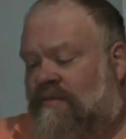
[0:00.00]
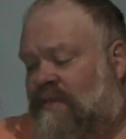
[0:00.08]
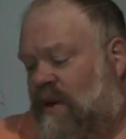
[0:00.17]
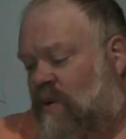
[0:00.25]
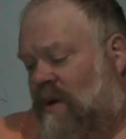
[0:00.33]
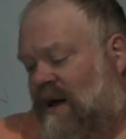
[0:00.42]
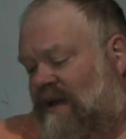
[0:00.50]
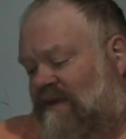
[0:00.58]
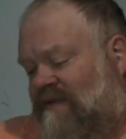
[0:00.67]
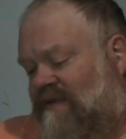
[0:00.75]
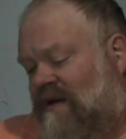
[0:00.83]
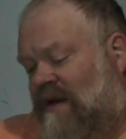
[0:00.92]
my
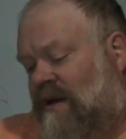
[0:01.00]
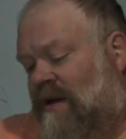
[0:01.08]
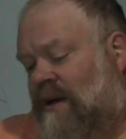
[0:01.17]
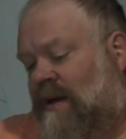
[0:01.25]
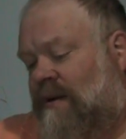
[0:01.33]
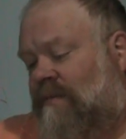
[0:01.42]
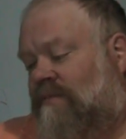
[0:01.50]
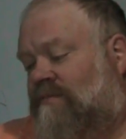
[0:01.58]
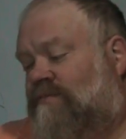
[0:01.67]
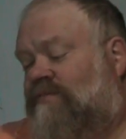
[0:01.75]
wife, um,